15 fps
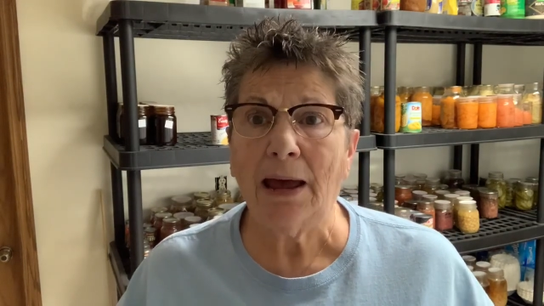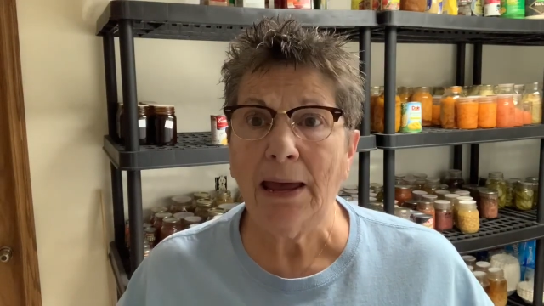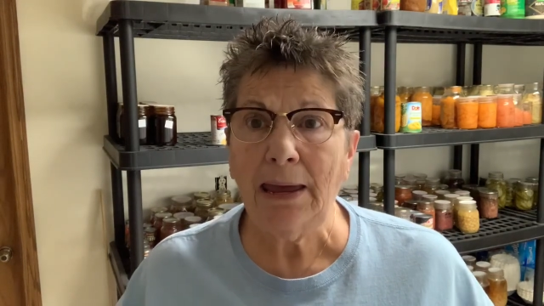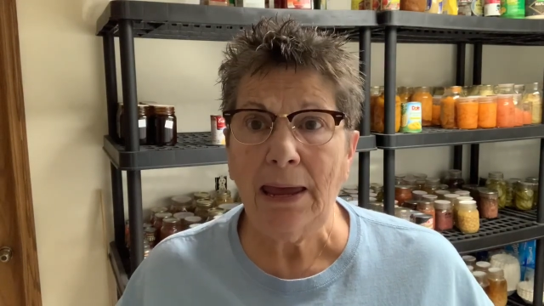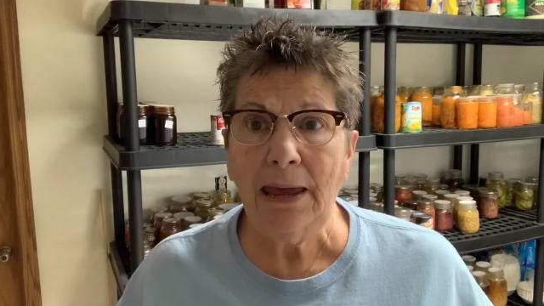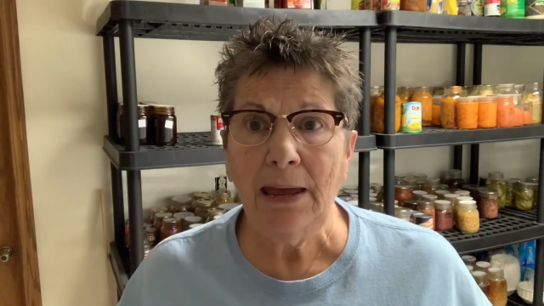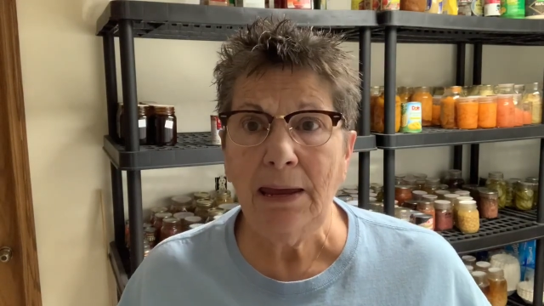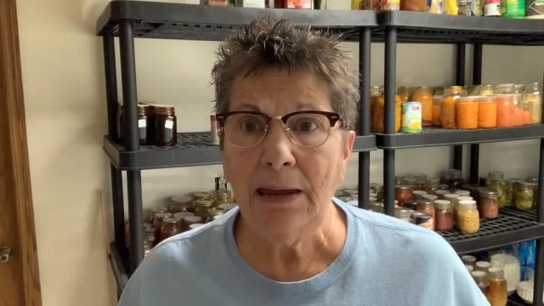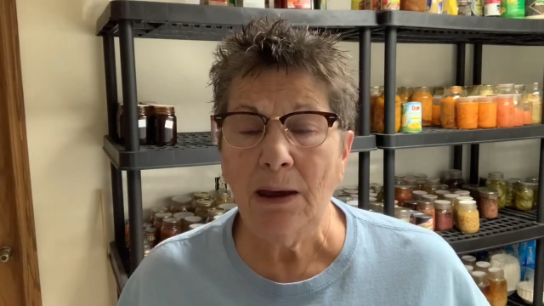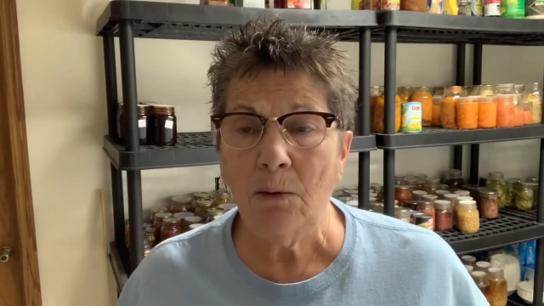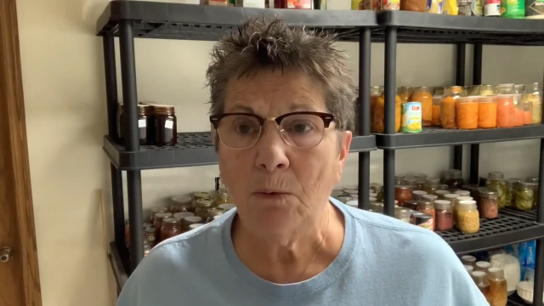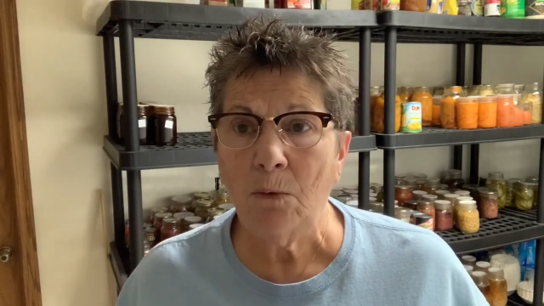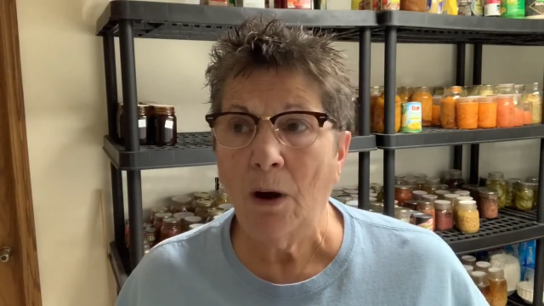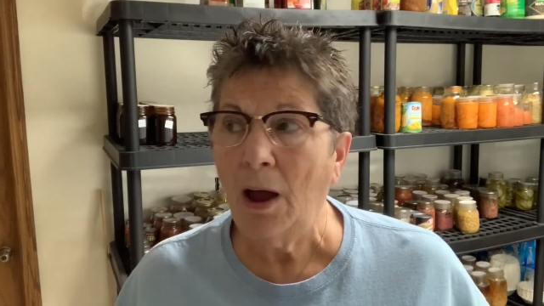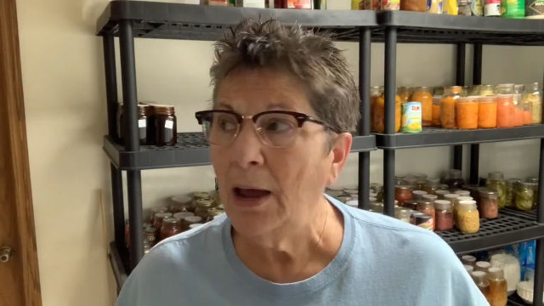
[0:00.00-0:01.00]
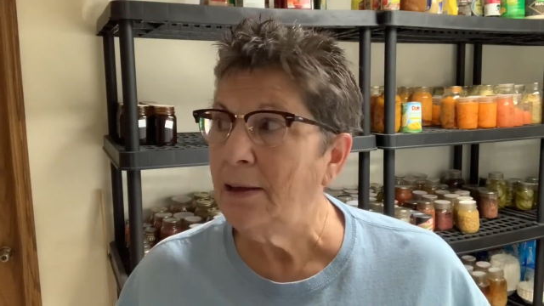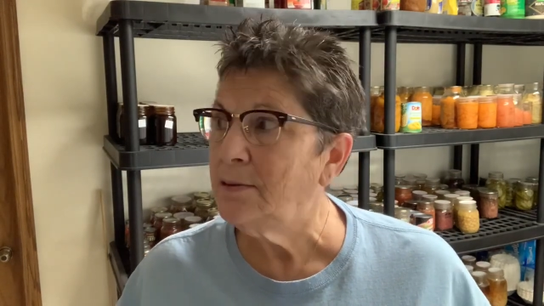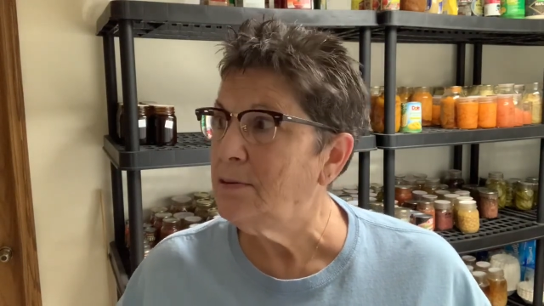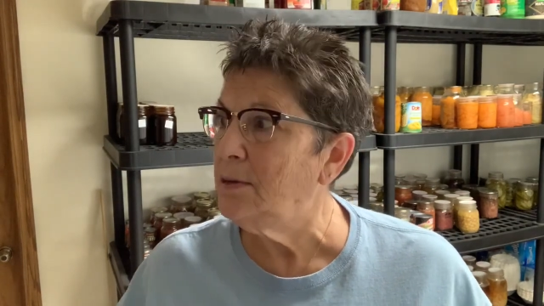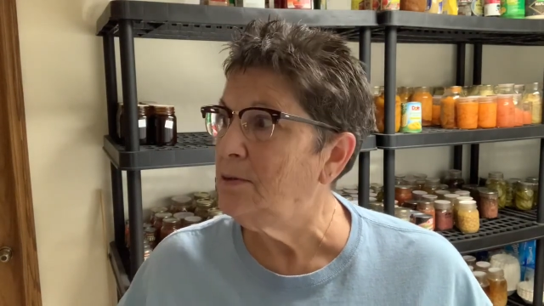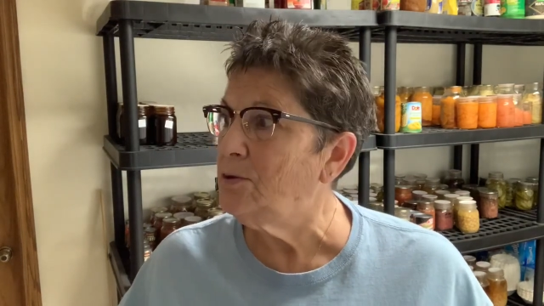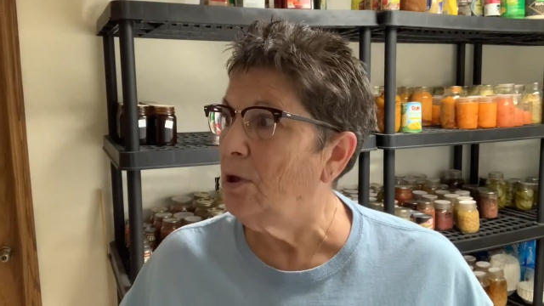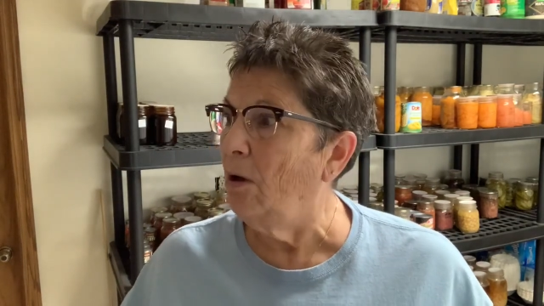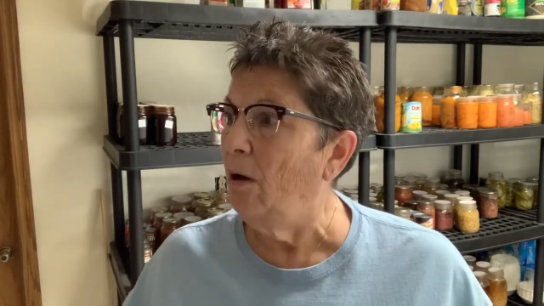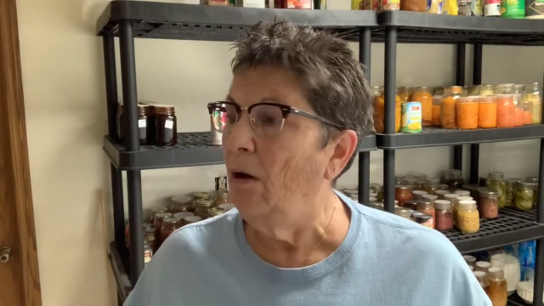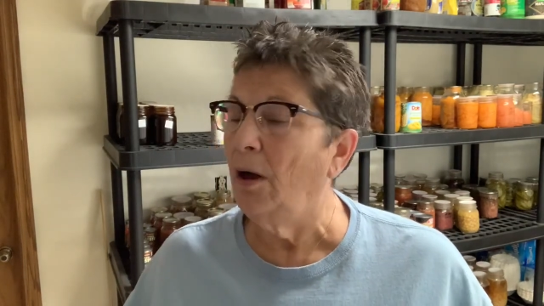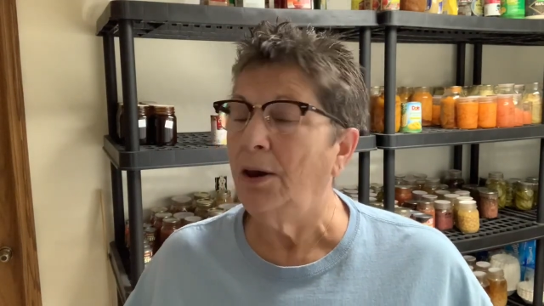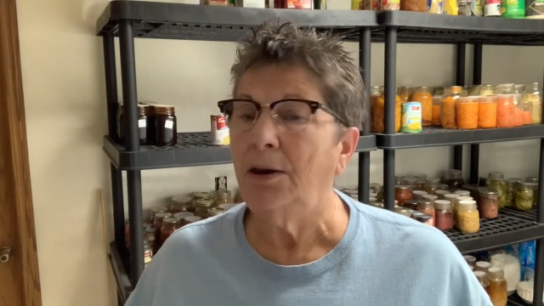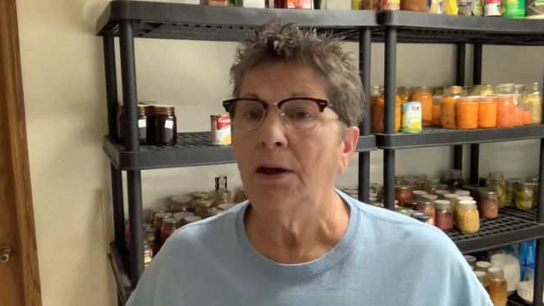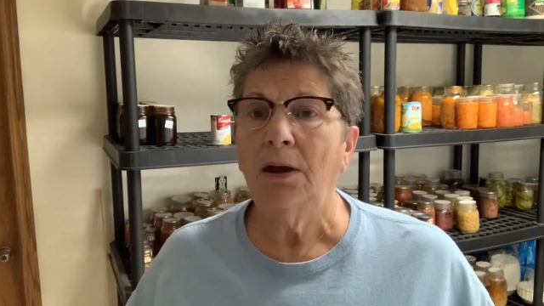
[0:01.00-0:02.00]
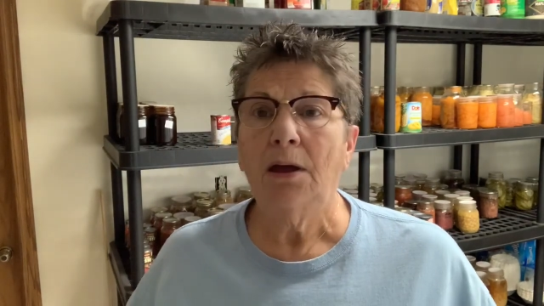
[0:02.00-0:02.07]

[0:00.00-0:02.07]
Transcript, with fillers: I can't get rice. It's gone.